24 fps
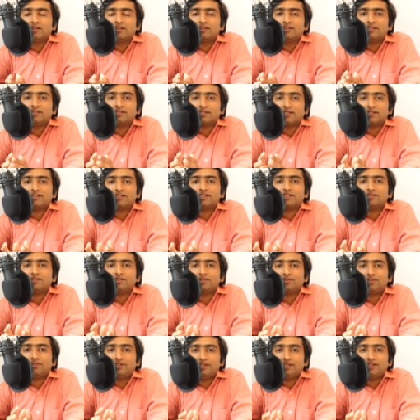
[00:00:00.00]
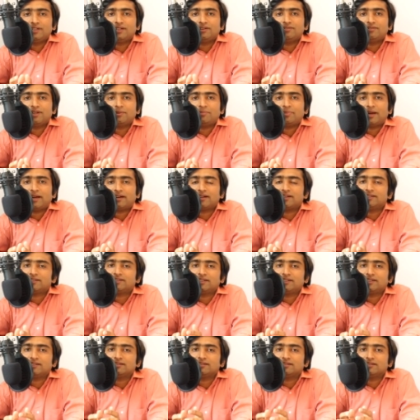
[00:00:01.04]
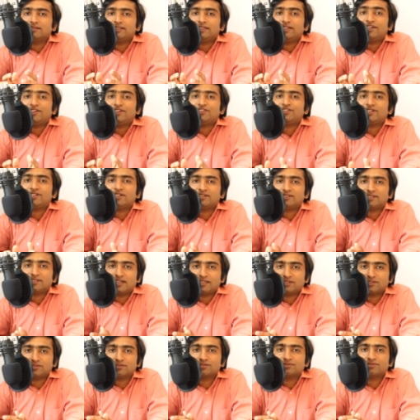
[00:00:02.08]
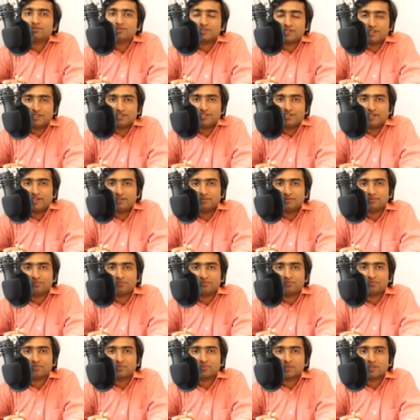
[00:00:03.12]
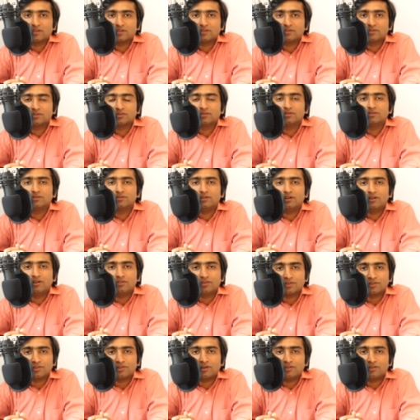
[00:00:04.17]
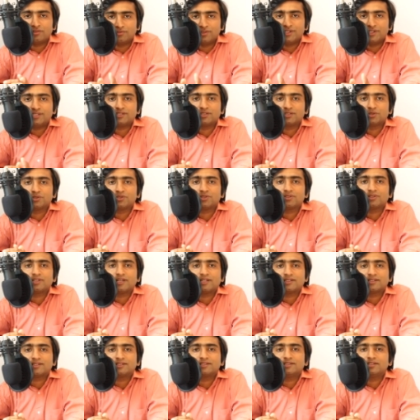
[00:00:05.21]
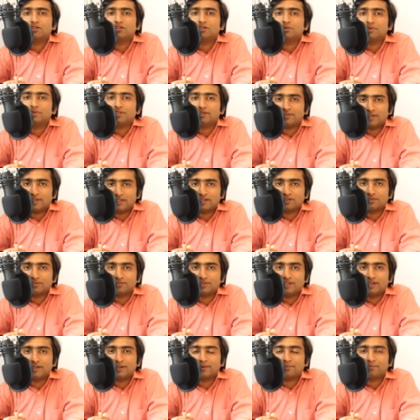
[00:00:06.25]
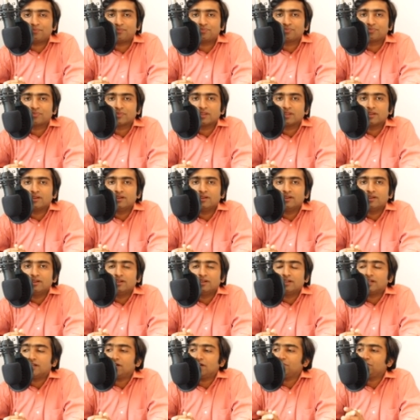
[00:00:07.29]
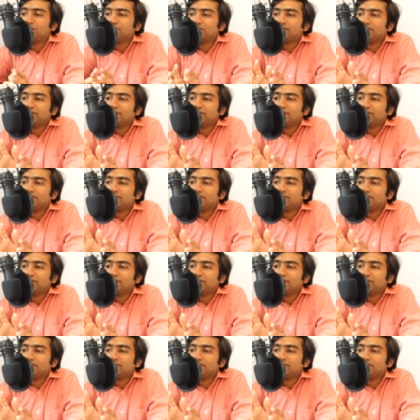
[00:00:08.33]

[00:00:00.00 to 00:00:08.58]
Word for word: the surgeons of India were practicing the ancient science of surgery. So out of, of which Sushruta is considered to be the father of that. Now you